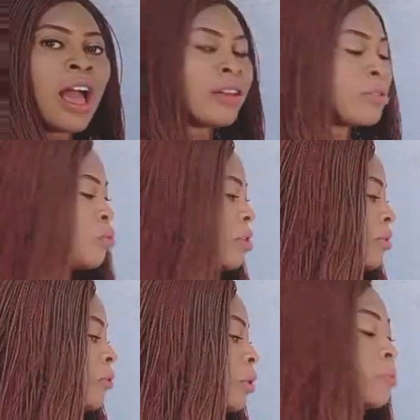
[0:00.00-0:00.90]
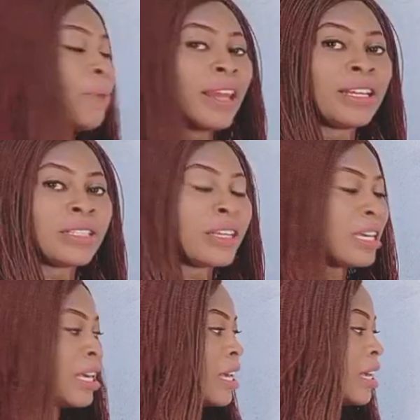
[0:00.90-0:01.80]
as we followed by
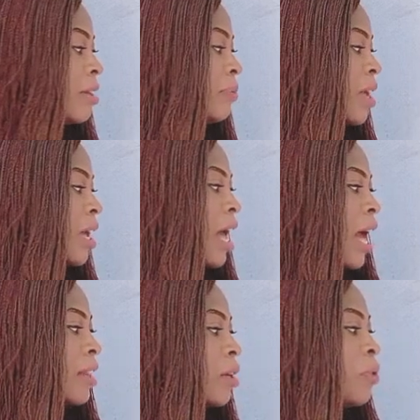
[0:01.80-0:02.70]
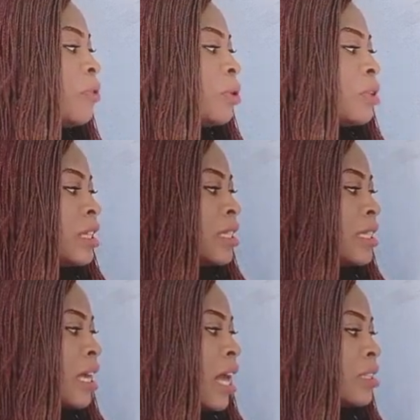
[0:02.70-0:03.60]
letter E, and then we followed
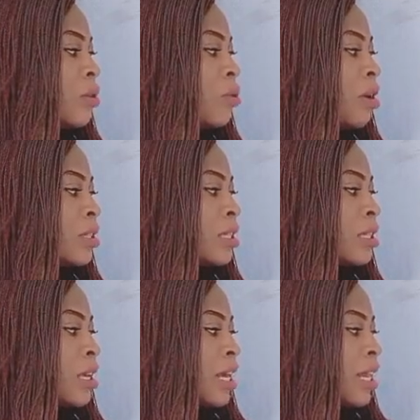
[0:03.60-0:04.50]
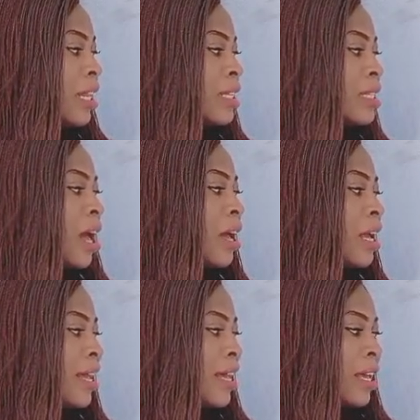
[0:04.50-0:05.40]
it as in what? Letter
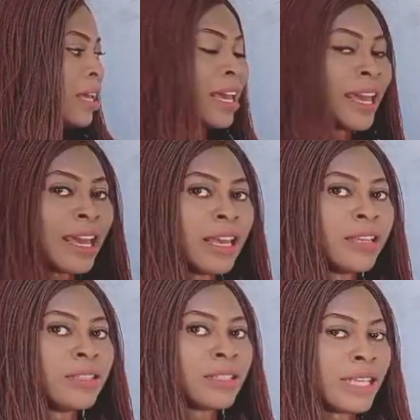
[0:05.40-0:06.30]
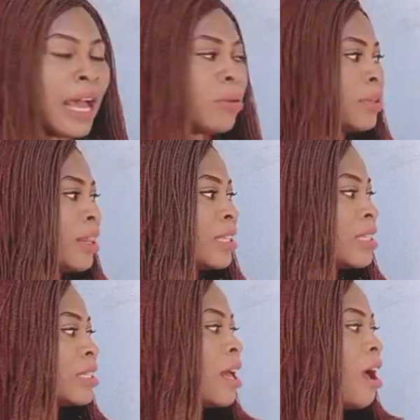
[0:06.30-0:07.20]
E sound, that
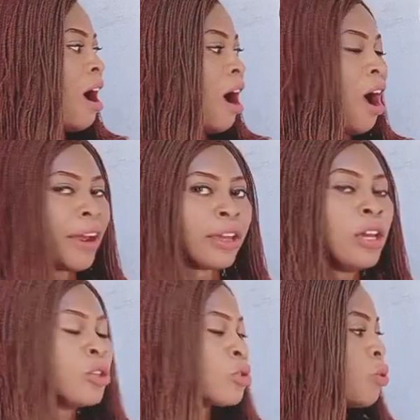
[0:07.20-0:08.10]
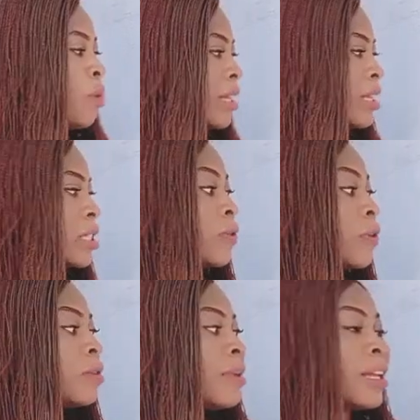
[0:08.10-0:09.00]
is I. So when it is
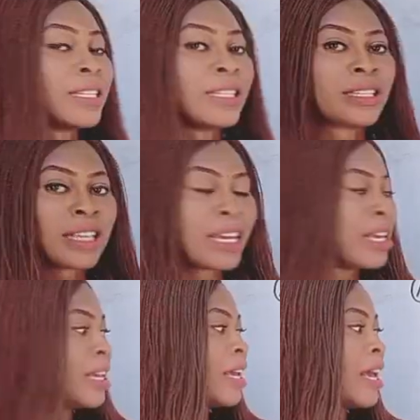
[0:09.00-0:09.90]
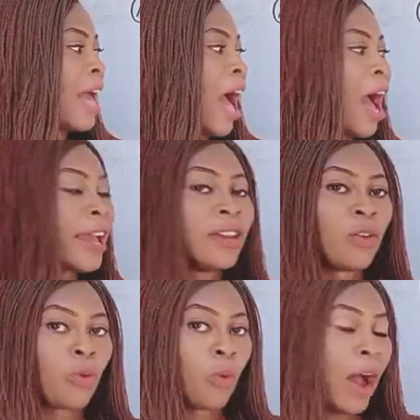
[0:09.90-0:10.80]
followed by letters E, I,
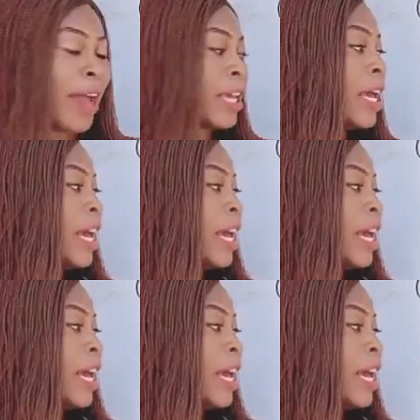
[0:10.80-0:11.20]
Y,